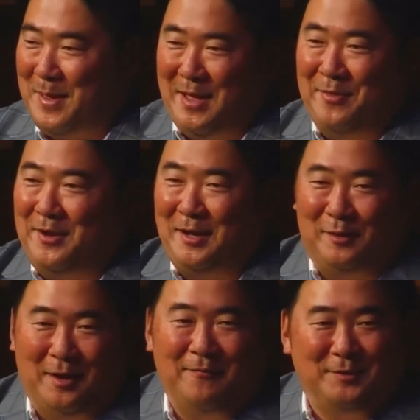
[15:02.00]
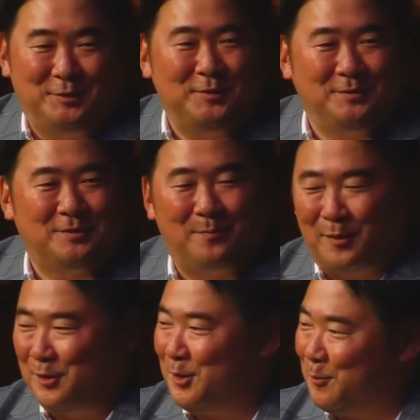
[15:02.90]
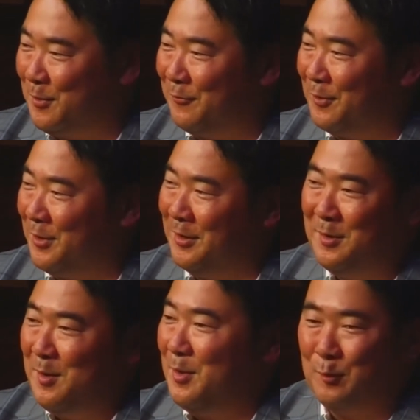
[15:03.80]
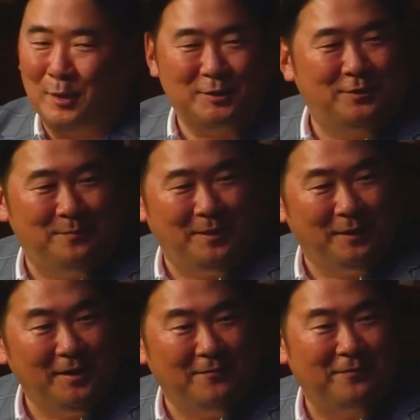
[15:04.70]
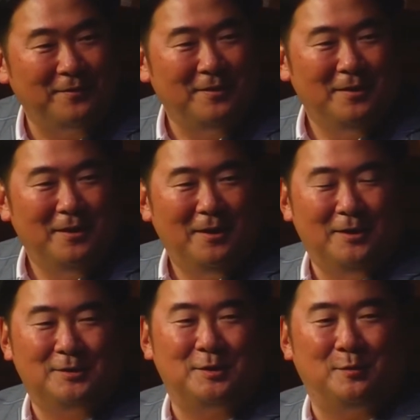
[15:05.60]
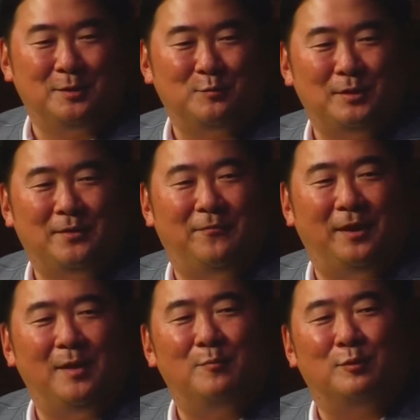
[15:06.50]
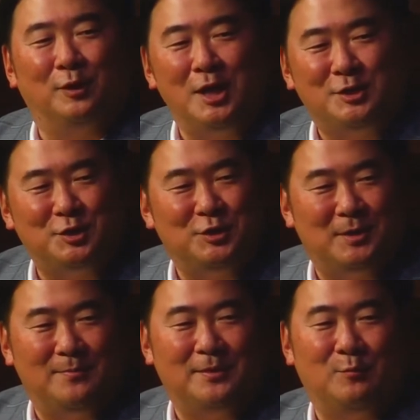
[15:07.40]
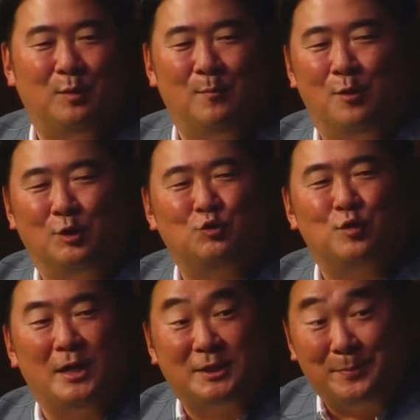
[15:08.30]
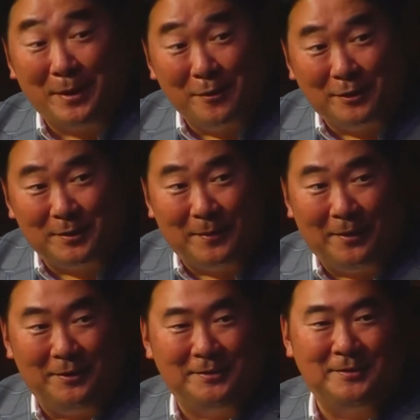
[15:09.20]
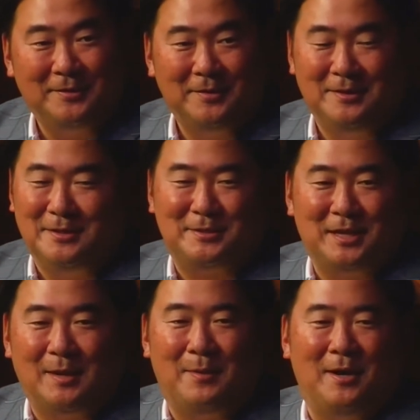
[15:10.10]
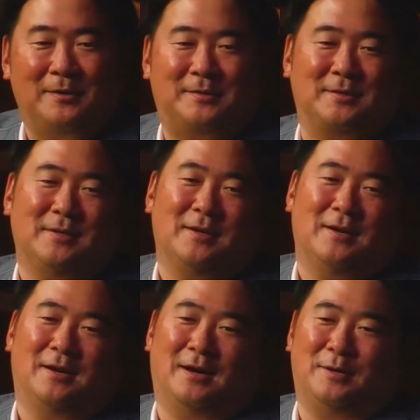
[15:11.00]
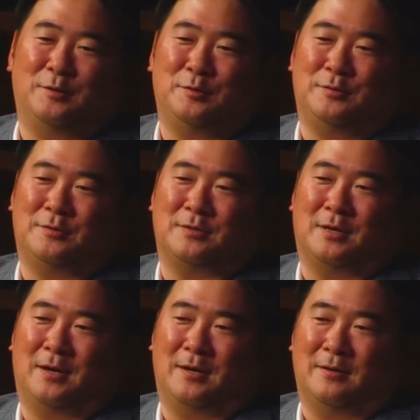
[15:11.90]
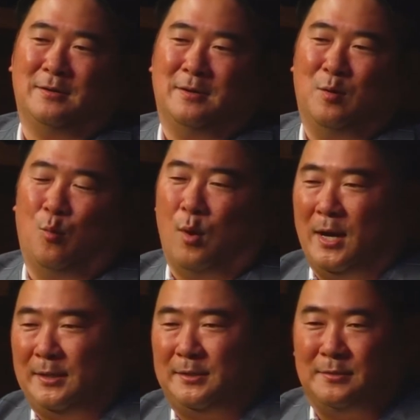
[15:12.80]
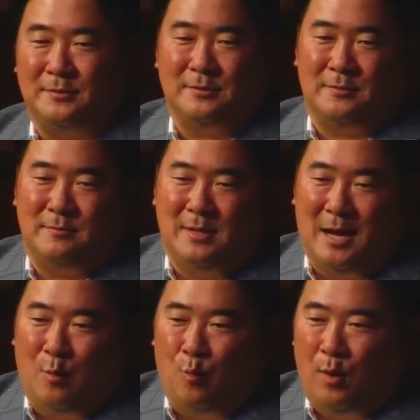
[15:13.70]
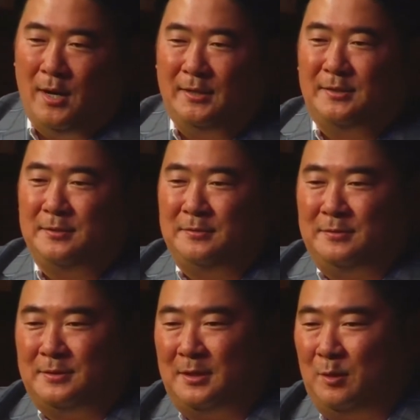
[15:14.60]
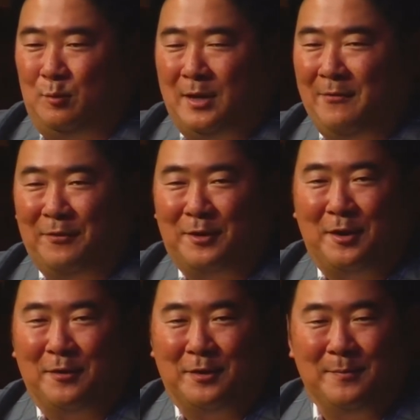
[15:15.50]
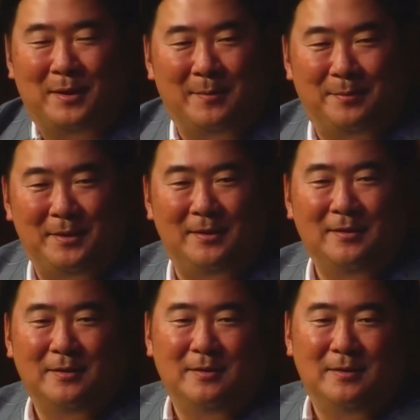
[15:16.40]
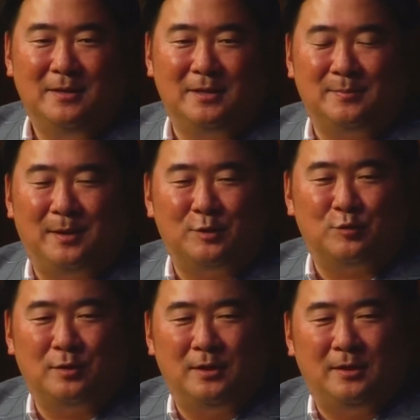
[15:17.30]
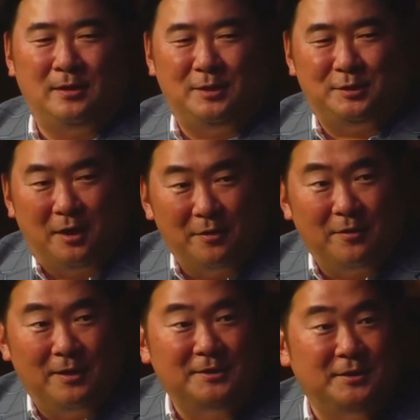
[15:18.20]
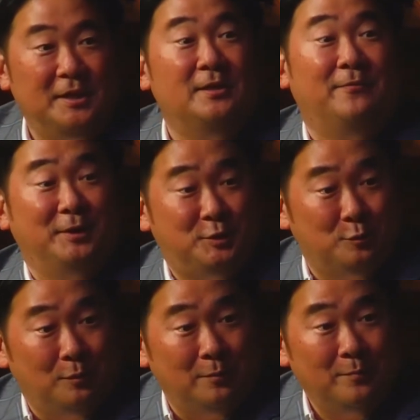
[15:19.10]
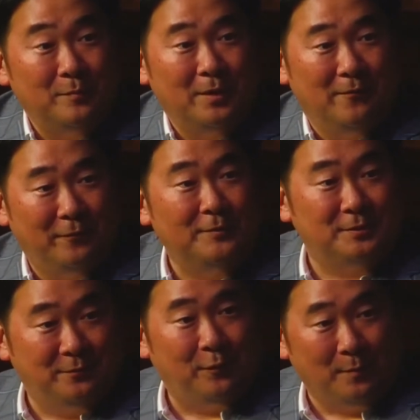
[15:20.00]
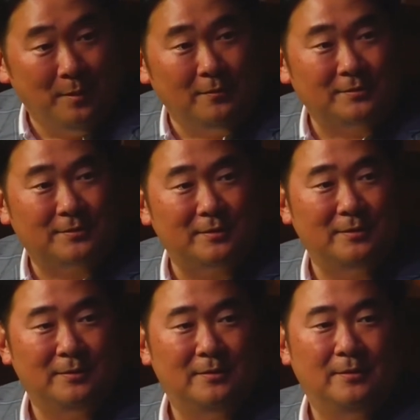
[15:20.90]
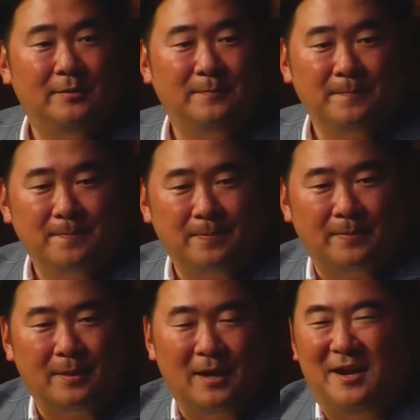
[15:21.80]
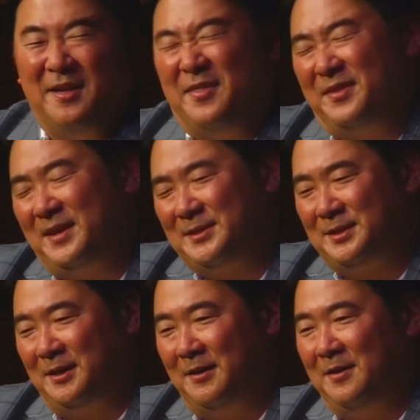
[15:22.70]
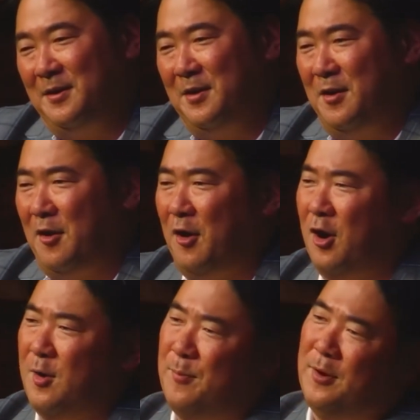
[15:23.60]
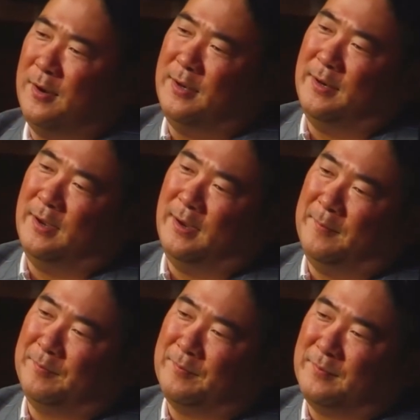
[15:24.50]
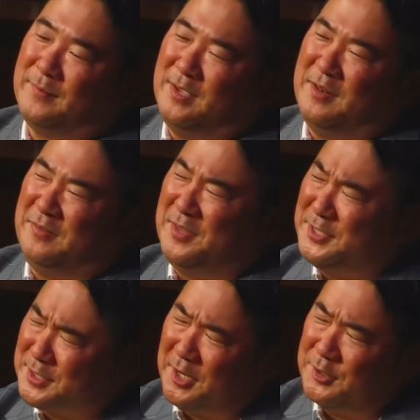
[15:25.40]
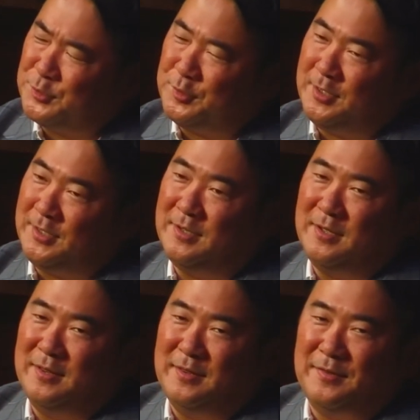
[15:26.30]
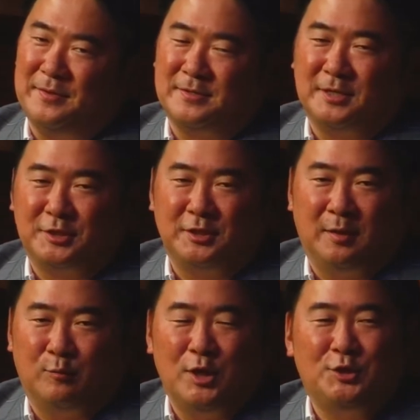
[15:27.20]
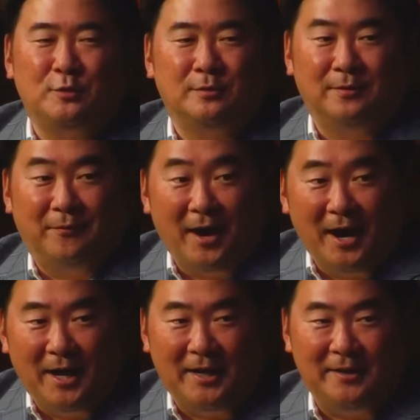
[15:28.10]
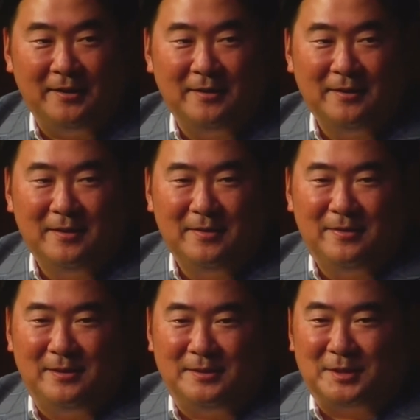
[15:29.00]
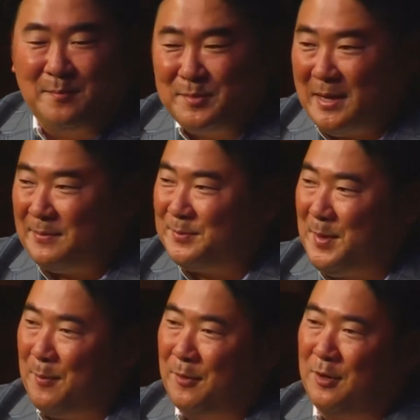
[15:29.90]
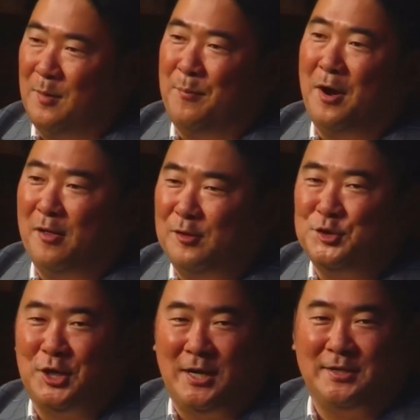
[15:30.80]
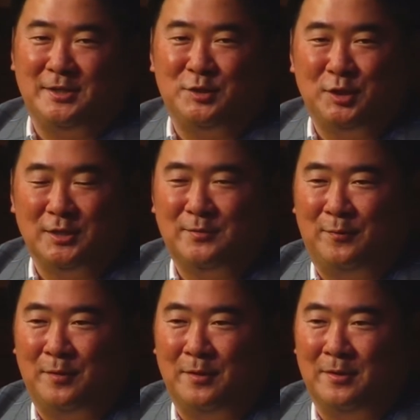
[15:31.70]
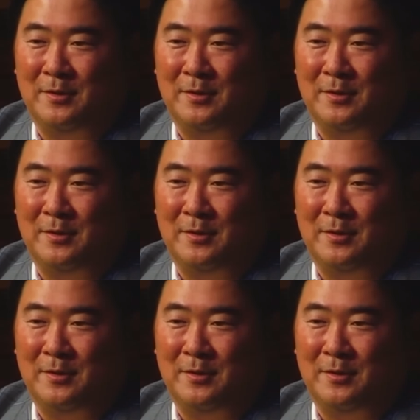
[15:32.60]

man that I love and choose to partner with for the the rest of my life. Uh, so as we develop relationships and we're more transparent about mm -hmm. it, mm-hmm. it's not about uh, who's uh, white, who's not white, who's uh, whatever color it might be. It's about treating each other as an individual mm -hmm. first and foremost. Mm-hmm. Mm -hmm. And I, think that's a, a hard part in, um, in this country that there's such a racial divide that sometimes people are apologizing just for